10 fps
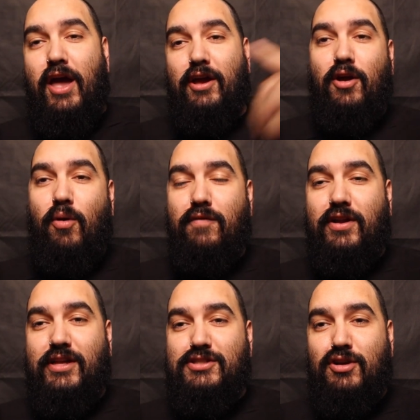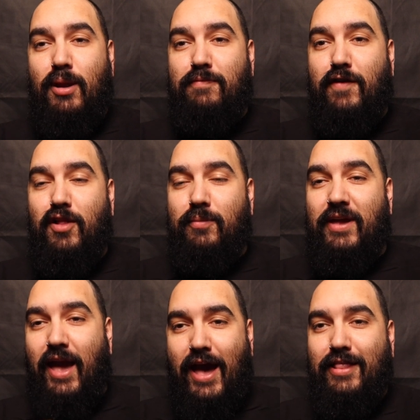and go over to Instagram, follow
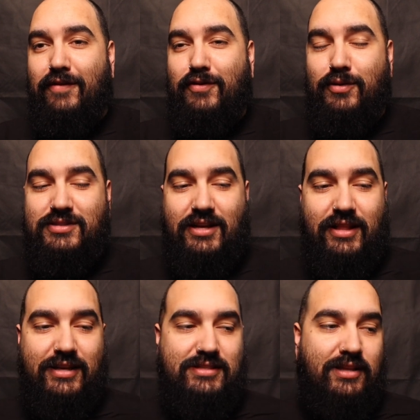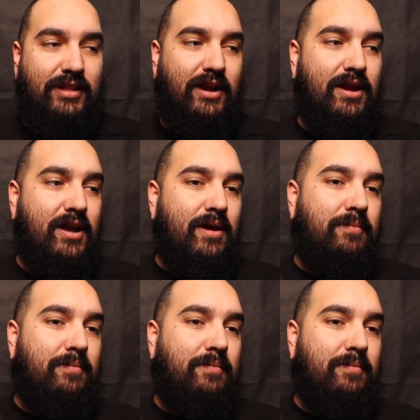me at Left Coast Collects on there.